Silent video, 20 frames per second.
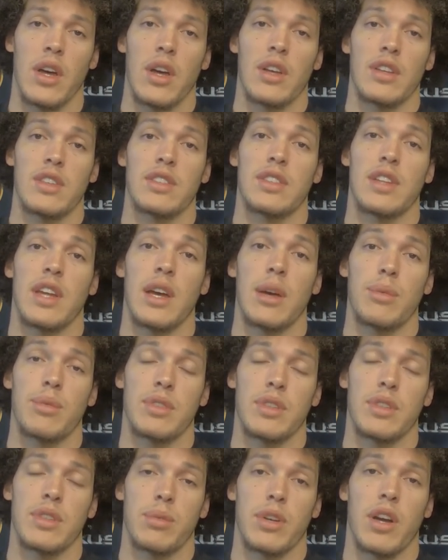steps
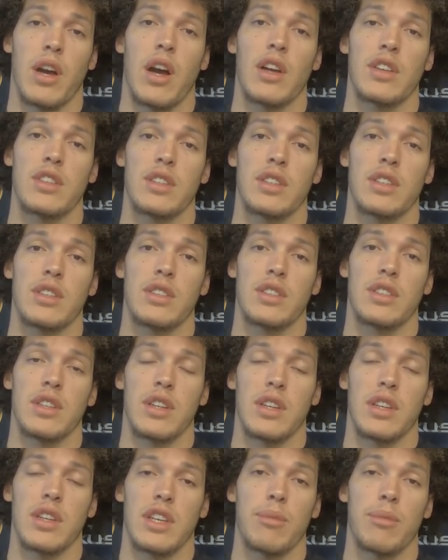and precautions
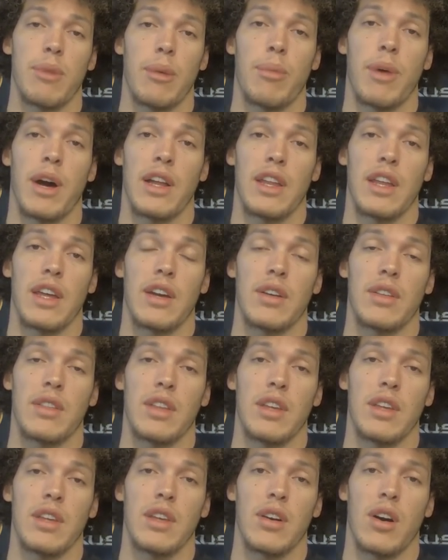to keep my body
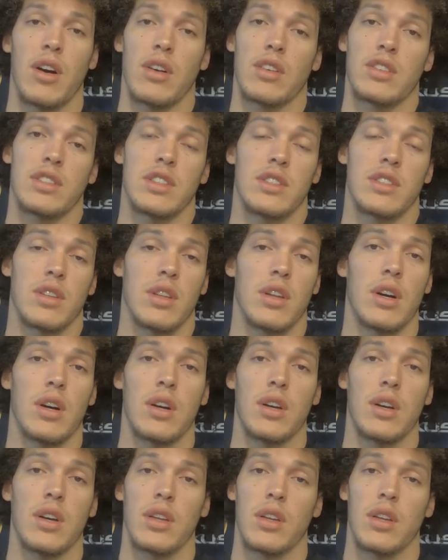healthy all season long.